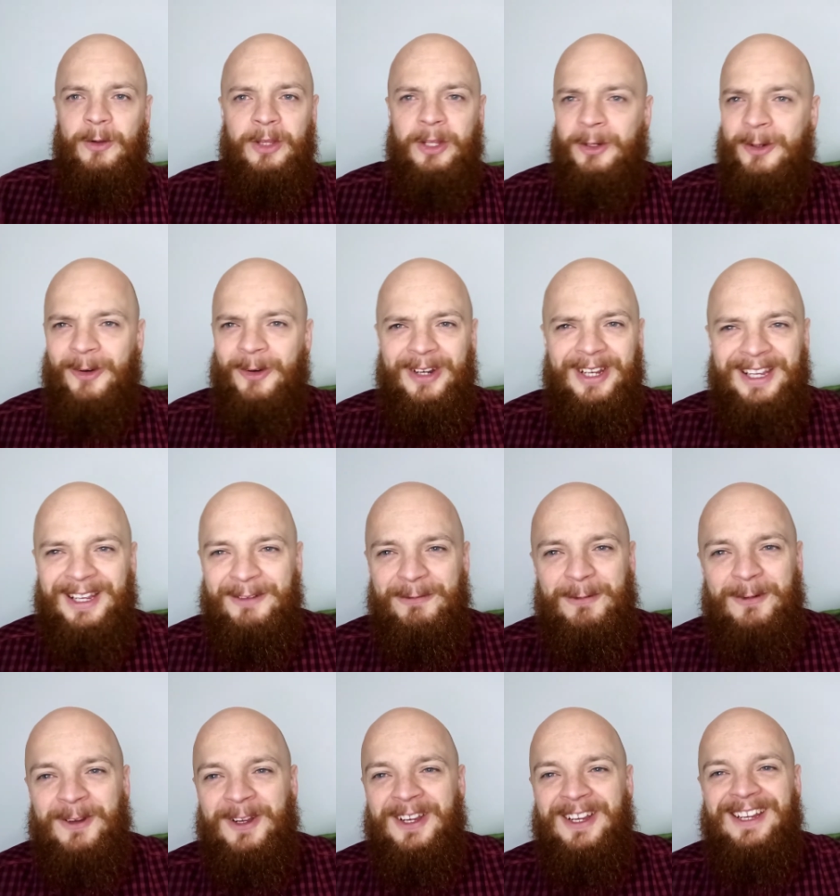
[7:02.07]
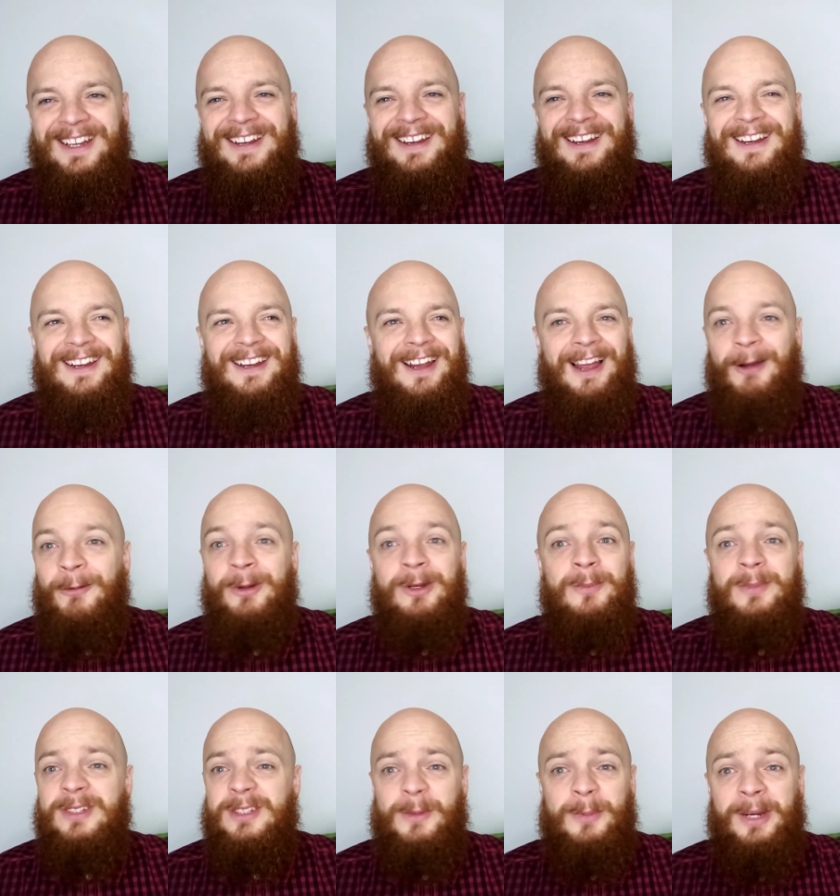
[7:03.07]
they're going to have. Uh, I wouldn't
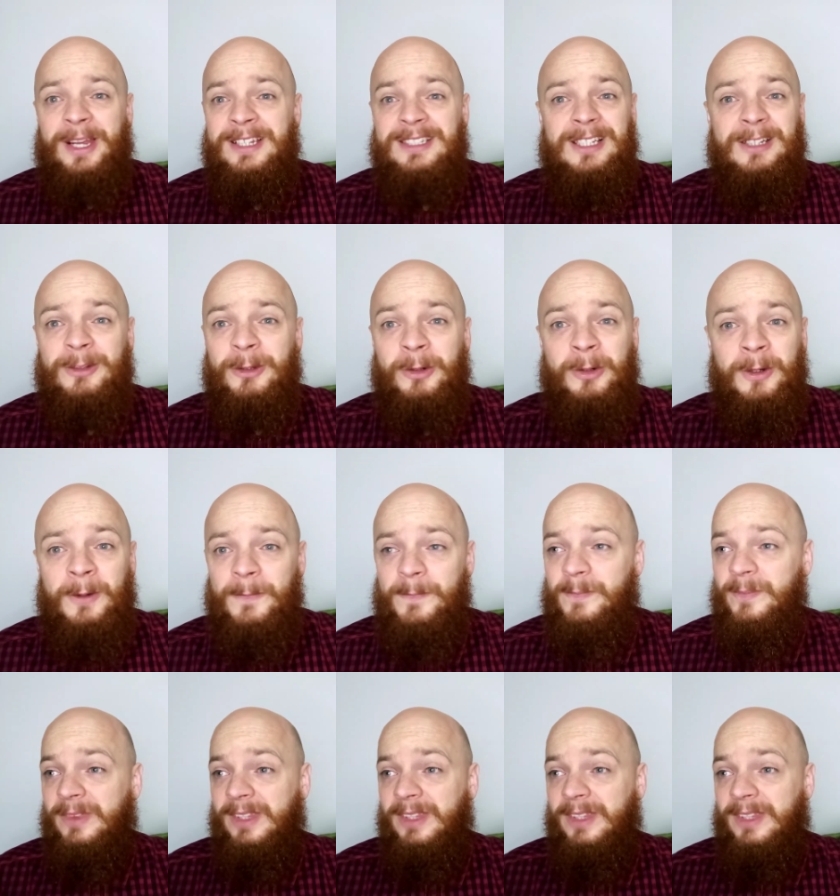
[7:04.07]
be surprised at all.